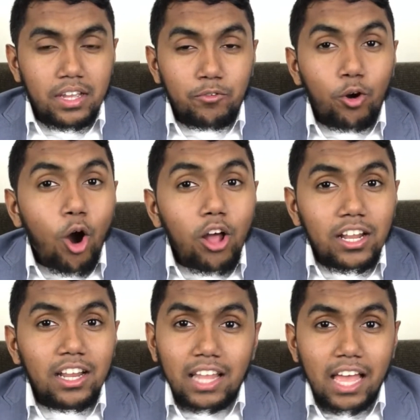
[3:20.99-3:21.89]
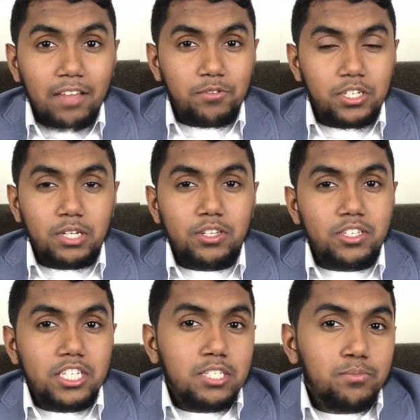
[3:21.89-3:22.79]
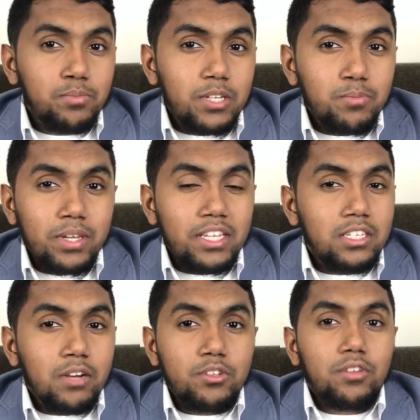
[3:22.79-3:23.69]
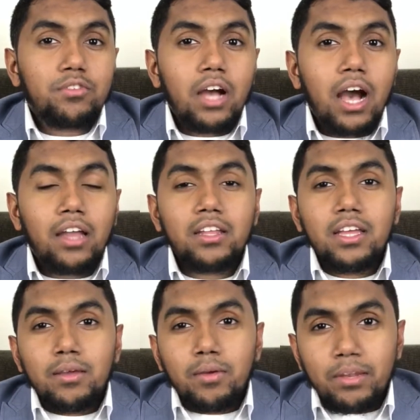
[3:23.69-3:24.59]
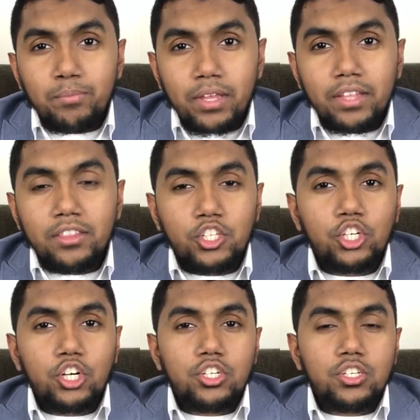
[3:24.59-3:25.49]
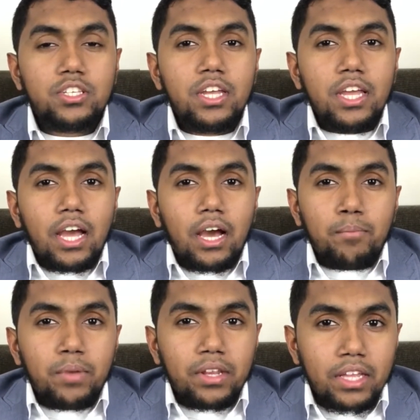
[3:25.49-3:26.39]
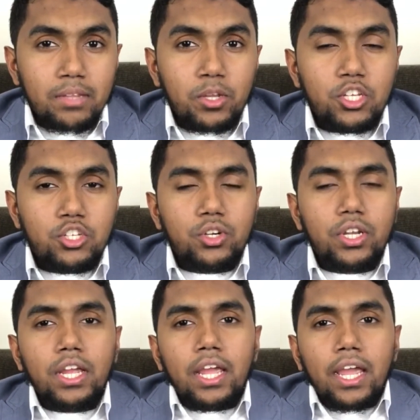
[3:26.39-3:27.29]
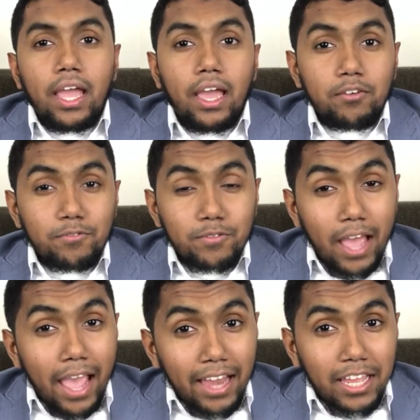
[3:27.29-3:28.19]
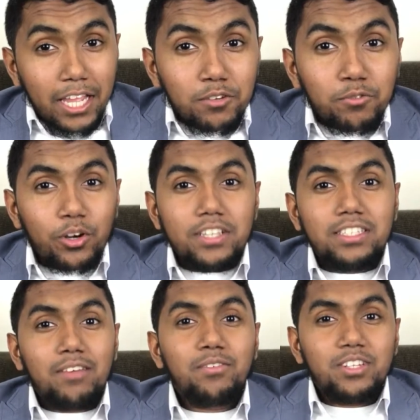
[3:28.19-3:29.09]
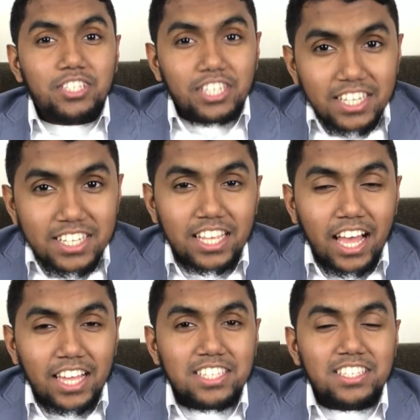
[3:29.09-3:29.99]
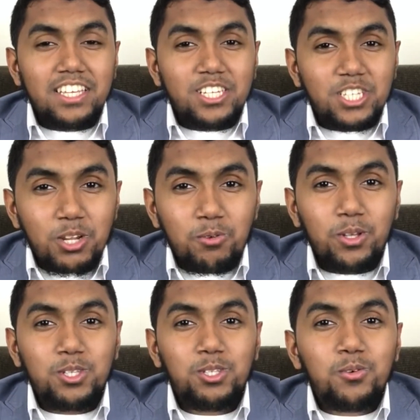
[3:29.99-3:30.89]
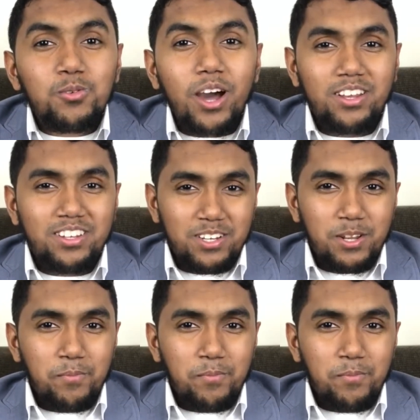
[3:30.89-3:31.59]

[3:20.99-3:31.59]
for all her life, she's just been in service of God, and been in the churches, been in ministry. And at age 47, she decides that she wants to run.